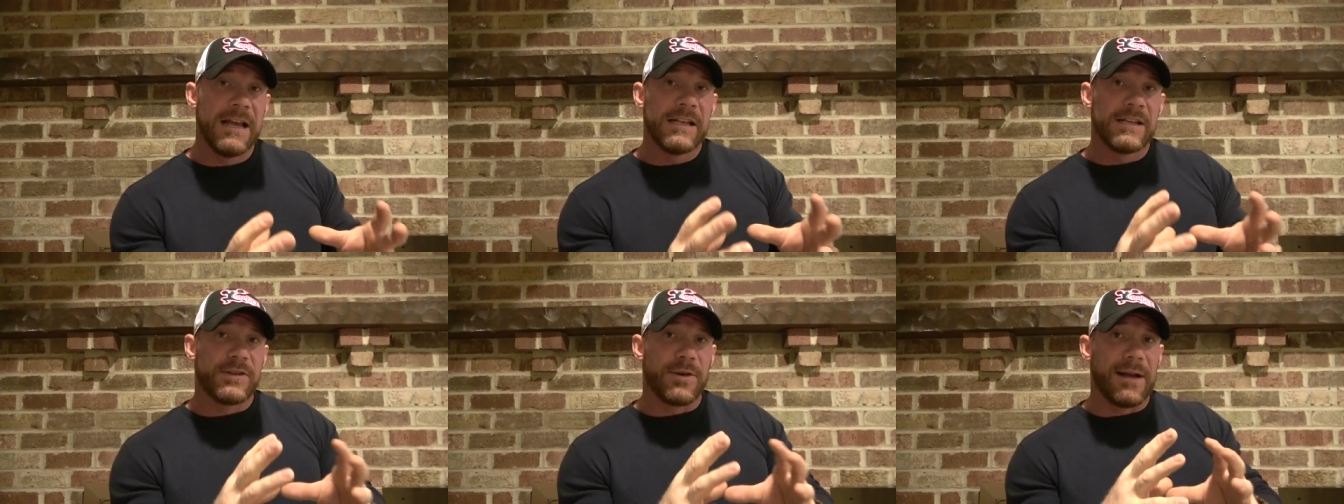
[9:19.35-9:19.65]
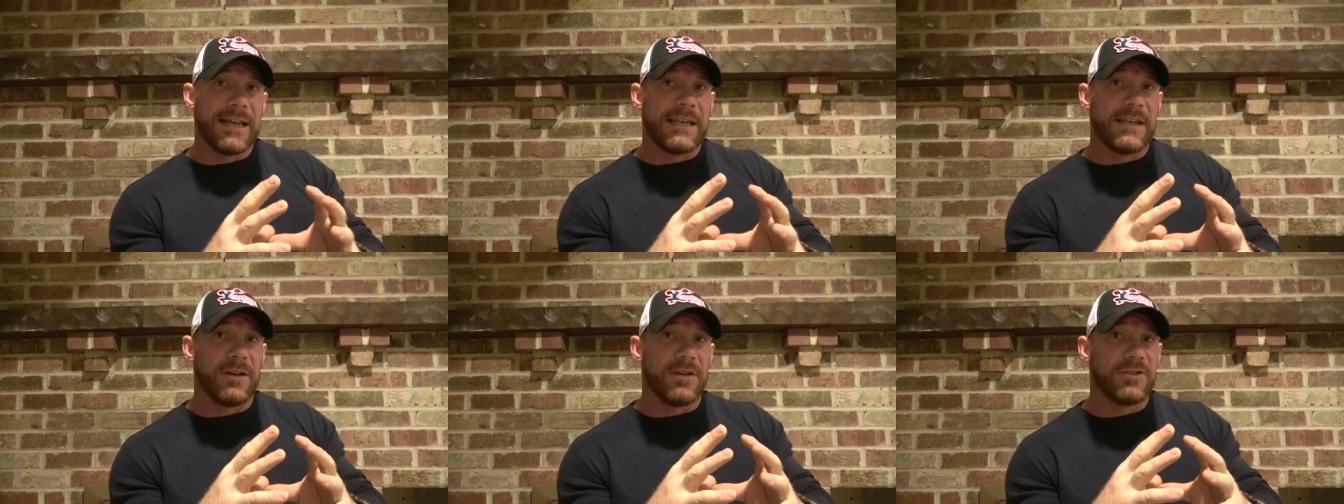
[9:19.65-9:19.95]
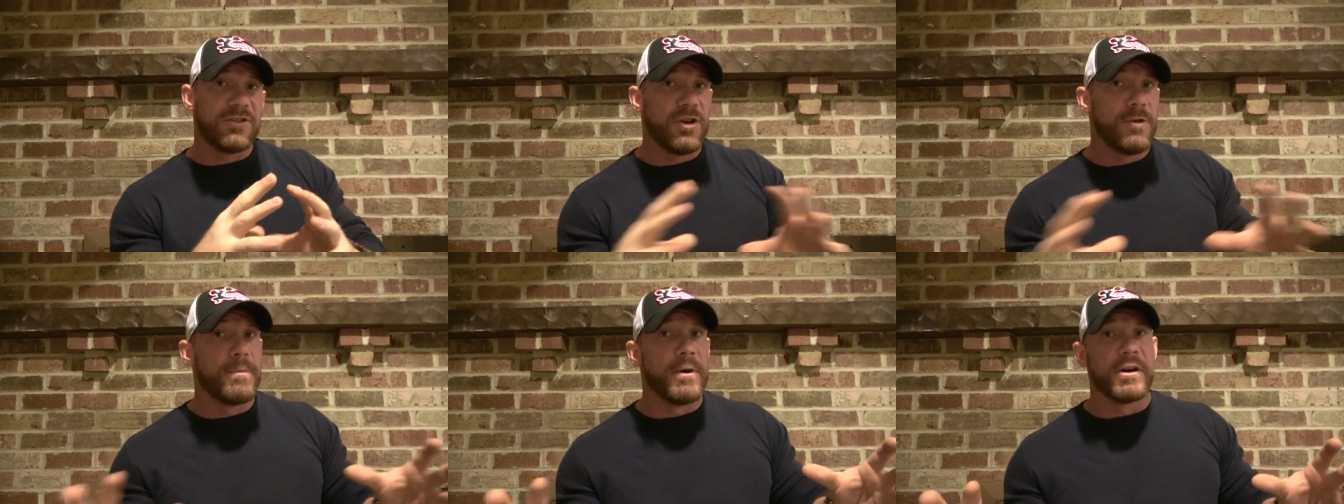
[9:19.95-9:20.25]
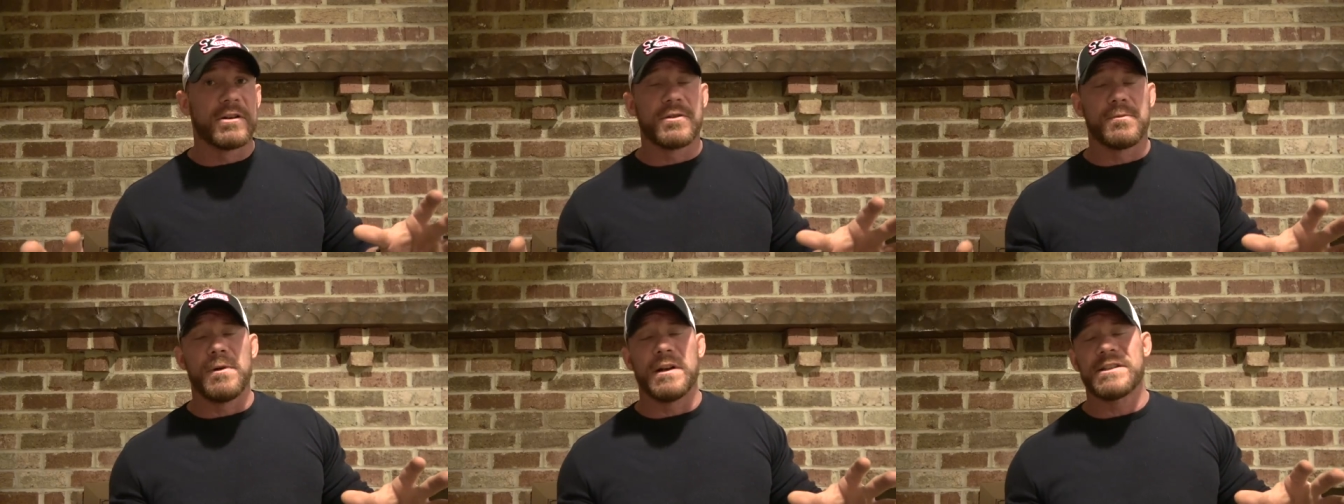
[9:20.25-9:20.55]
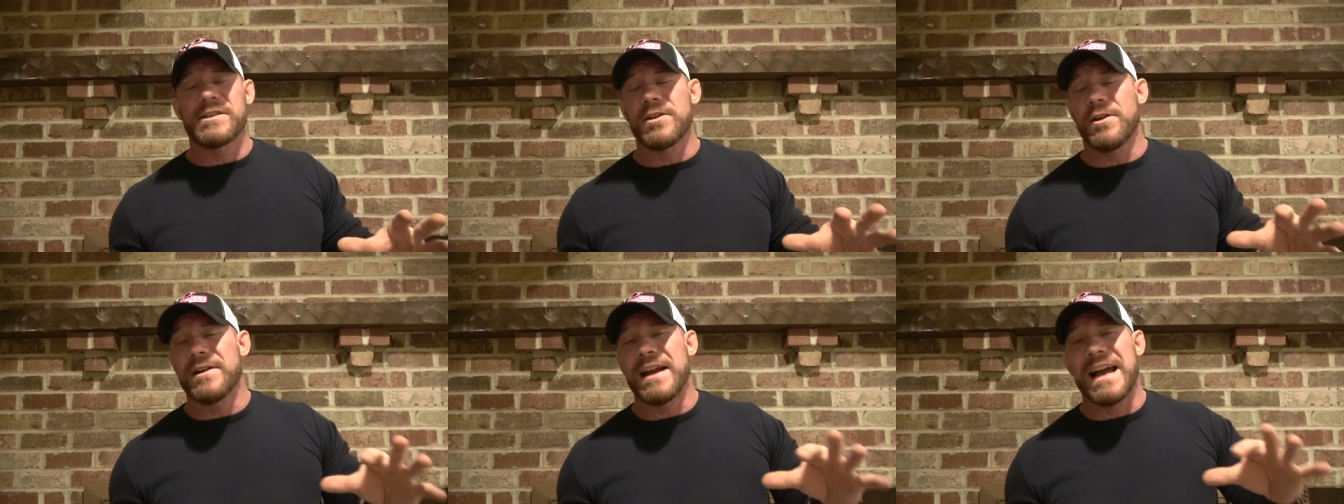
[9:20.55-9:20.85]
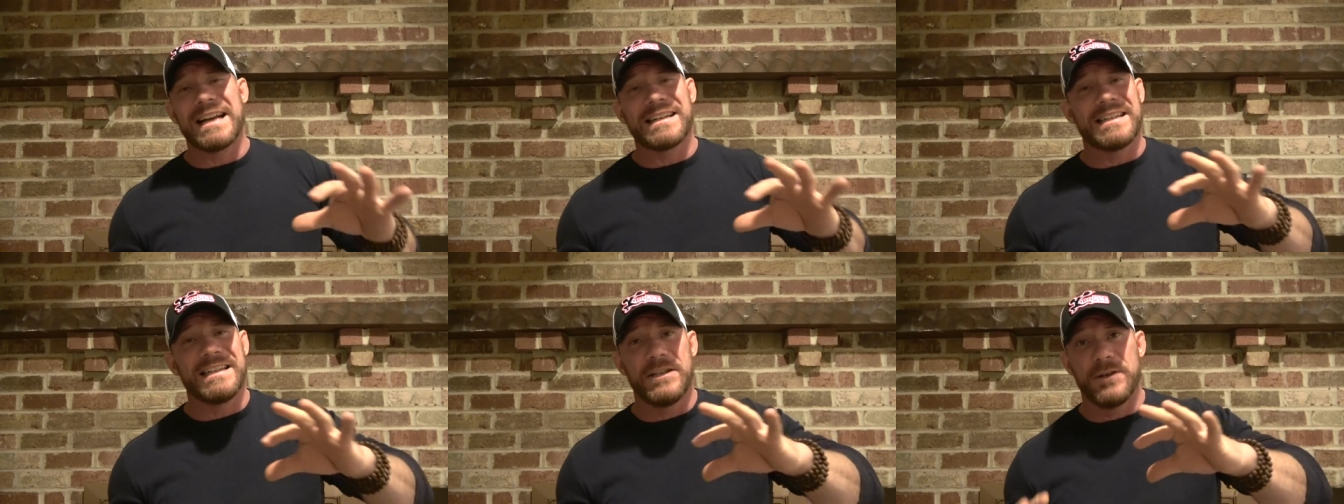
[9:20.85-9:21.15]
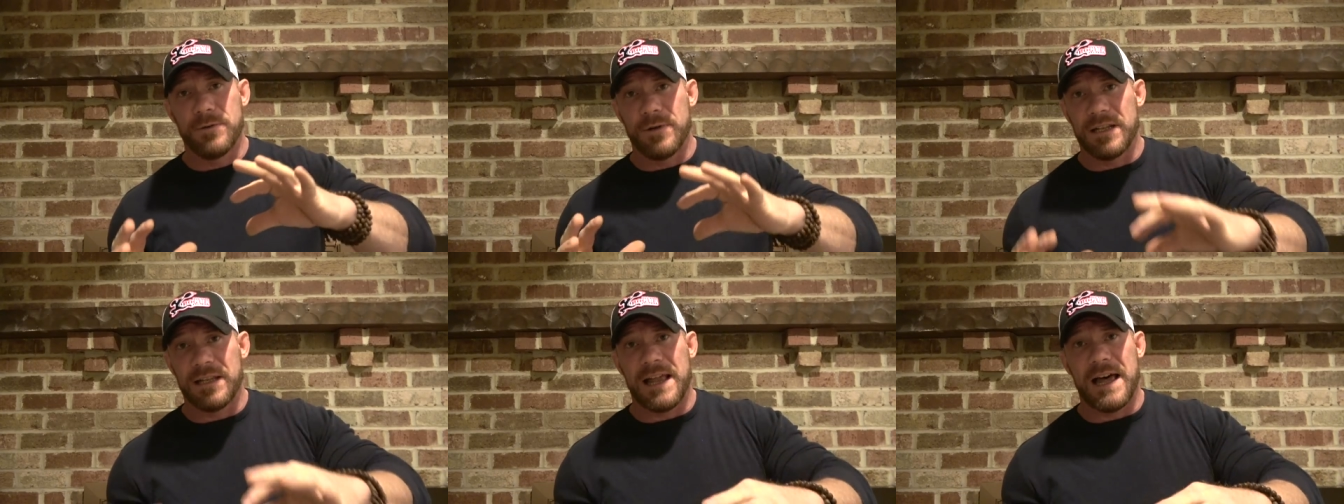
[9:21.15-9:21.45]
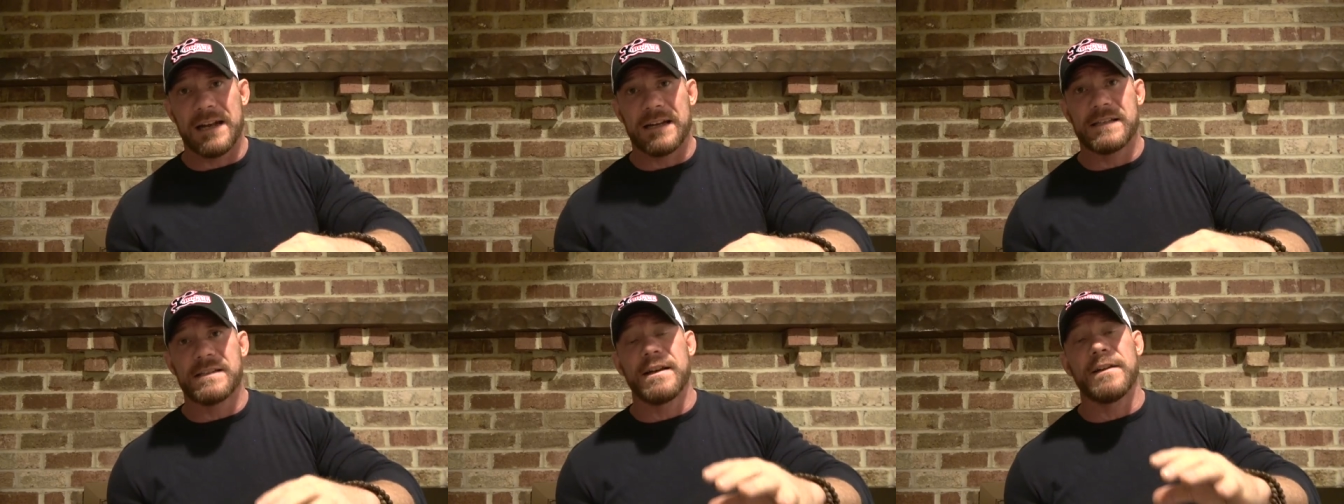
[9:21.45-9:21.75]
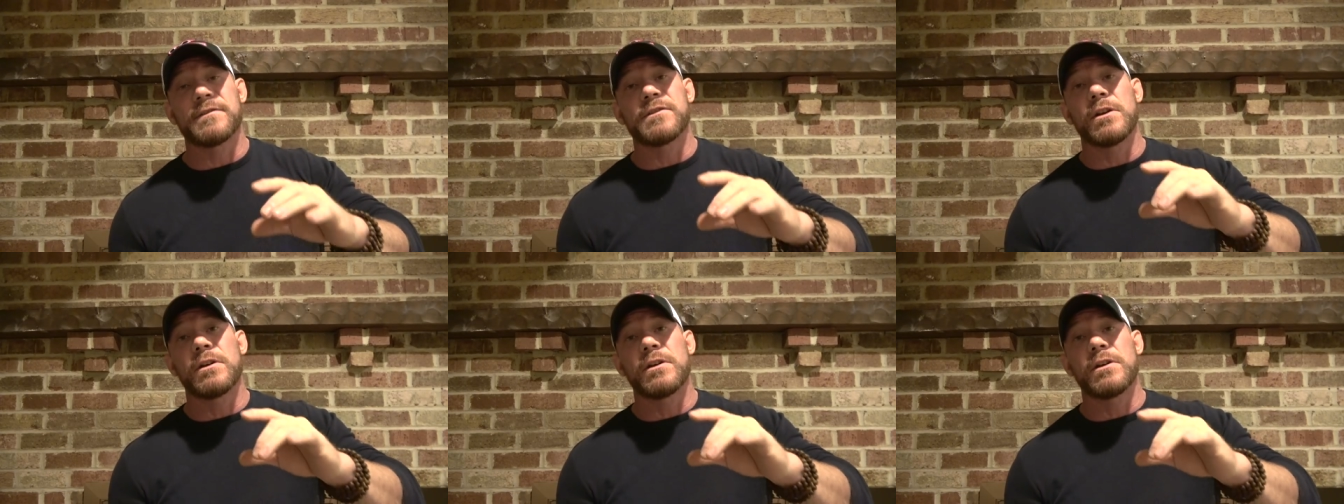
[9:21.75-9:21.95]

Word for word: So I kill two birds with one stone. I actually do a lot of stuff.